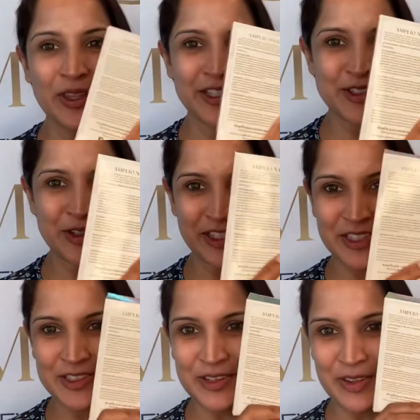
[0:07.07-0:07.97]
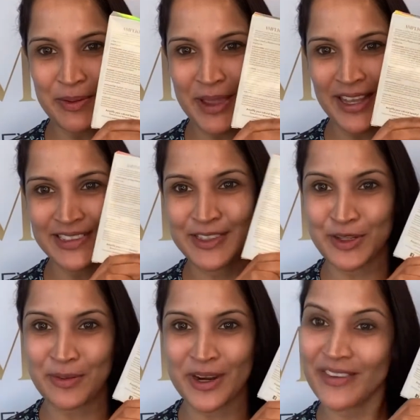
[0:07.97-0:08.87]
instructions are on the back, so
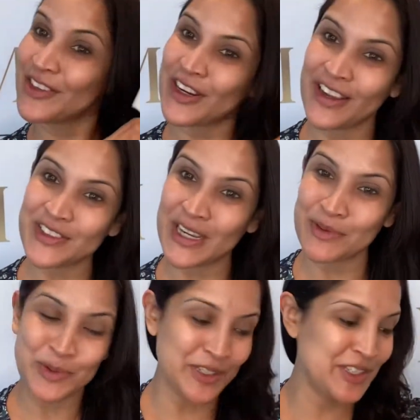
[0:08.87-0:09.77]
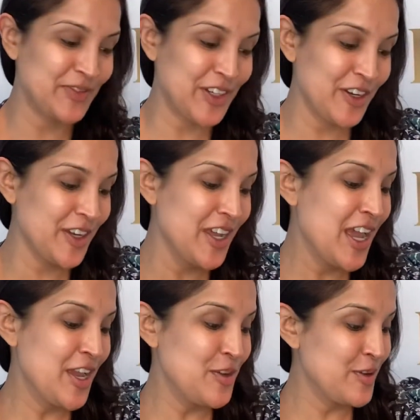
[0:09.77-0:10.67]
don't worry if you don't have time to watch this video,
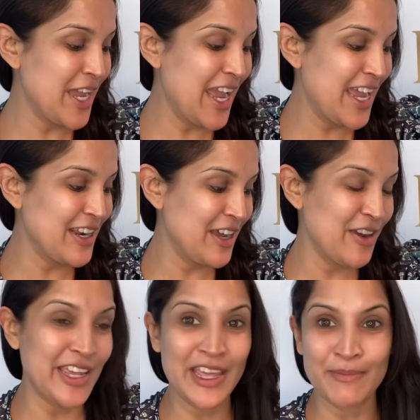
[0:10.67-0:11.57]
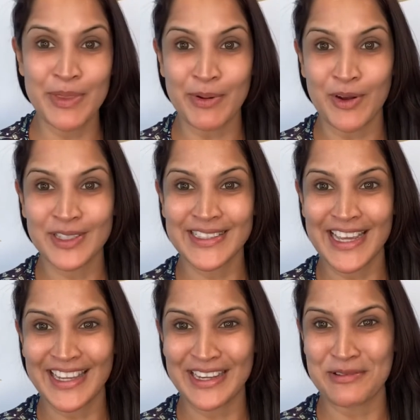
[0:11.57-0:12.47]
you can keep the box
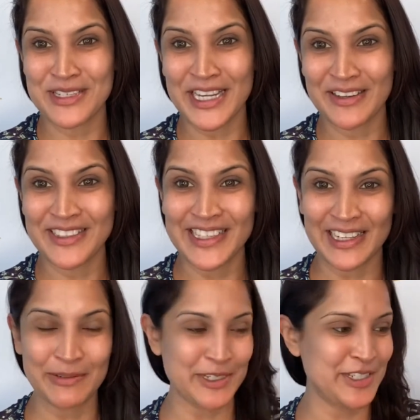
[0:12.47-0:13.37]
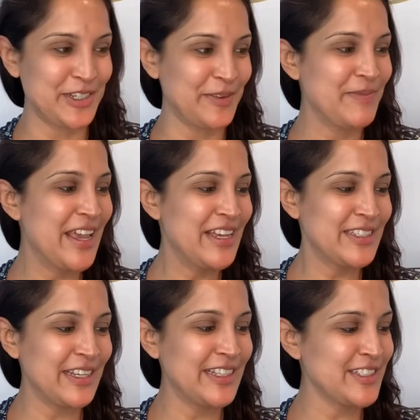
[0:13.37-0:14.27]
and it will tell you exactly what to do.
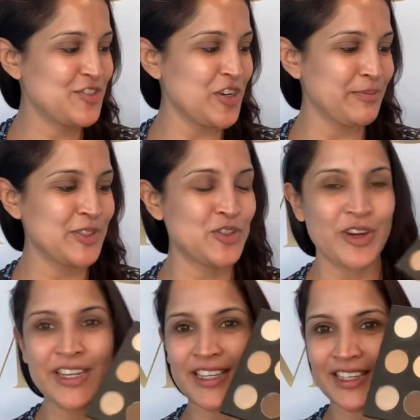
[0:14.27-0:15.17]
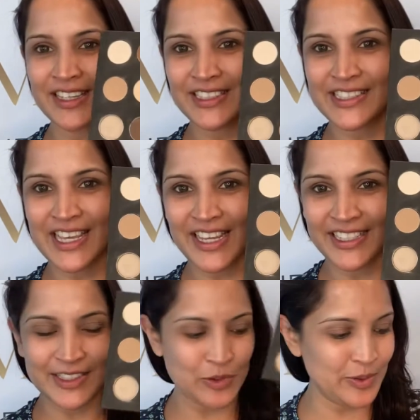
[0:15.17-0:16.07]
So let's jump straight in. Inside
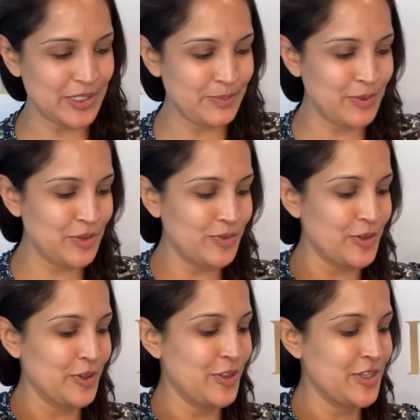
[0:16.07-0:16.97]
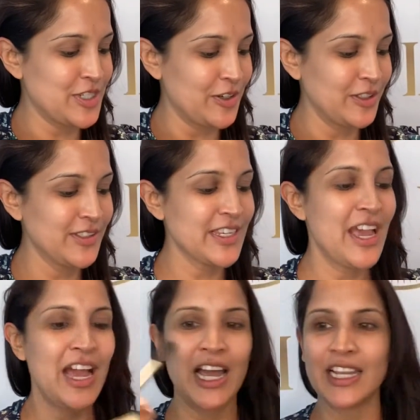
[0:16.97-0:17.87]
it's got all these beautiful earthy tones.
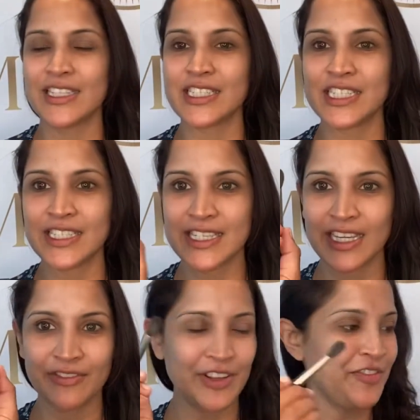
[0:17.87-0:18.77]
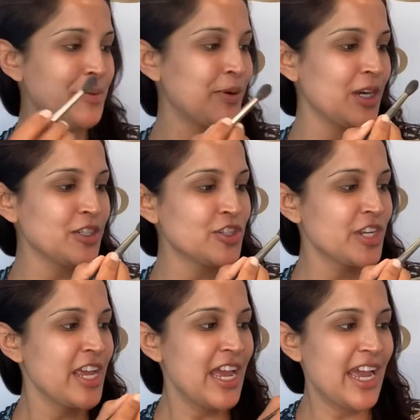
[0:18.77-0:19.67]
I like to just take a fluffy brush
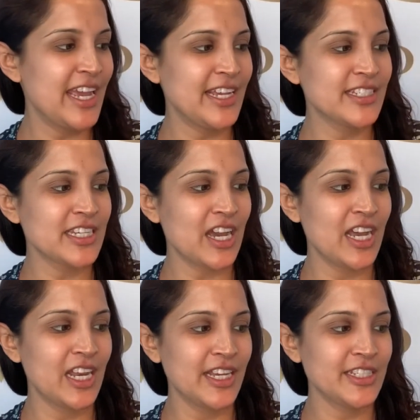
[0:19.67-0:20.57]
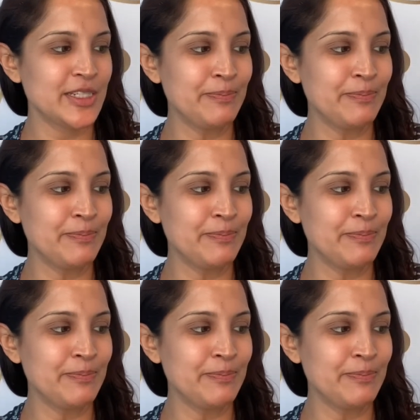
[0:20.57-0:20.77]
and I like to